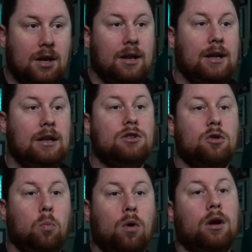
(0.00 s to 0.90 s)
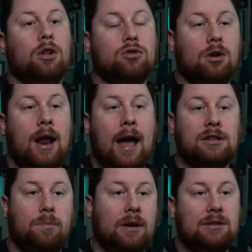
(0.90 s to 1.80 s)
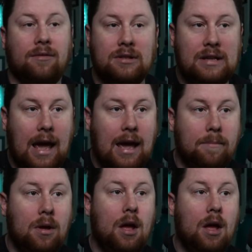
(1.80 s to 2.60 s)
He needs some work in certain aspects of his game.